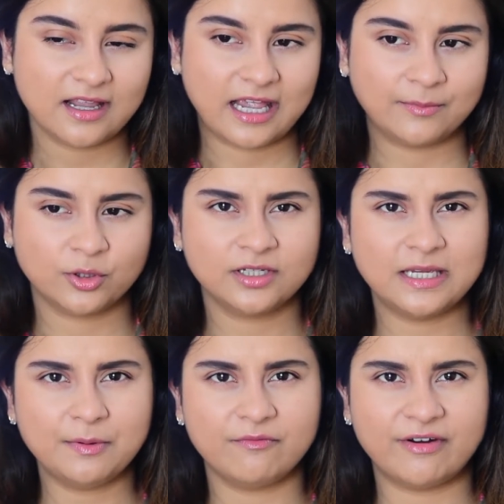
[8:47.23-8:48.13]
I'm going to
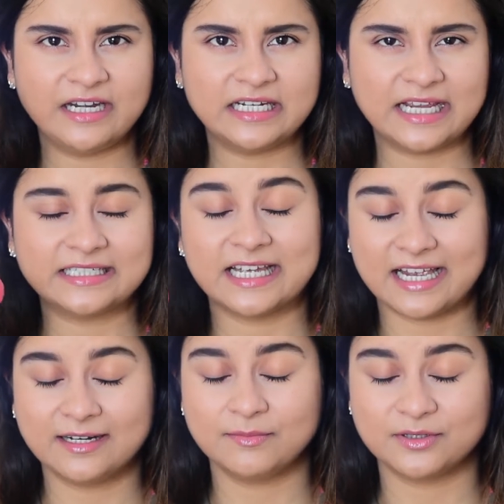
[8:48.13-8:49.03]
keep a very light
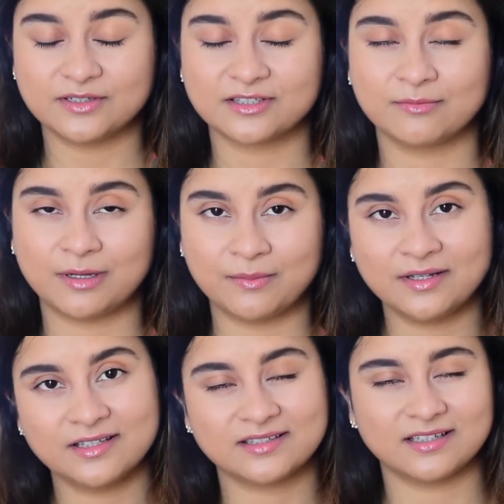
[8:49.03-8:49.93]
hand because
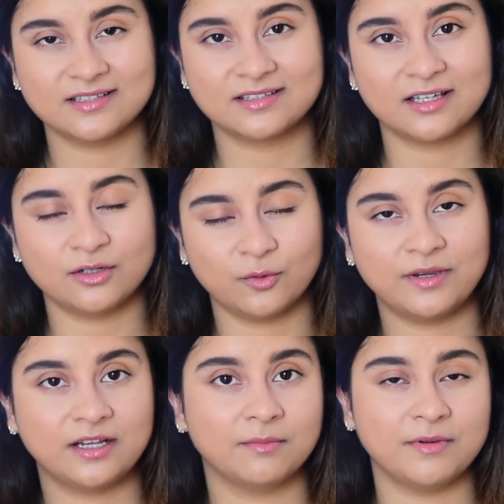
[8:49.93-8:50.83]
remember, this is a no
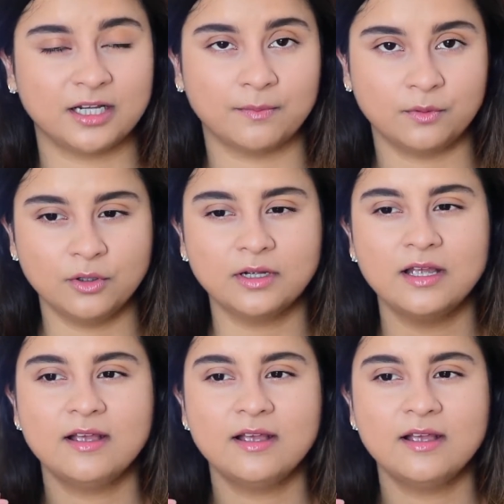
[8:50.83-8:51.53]
makeup look.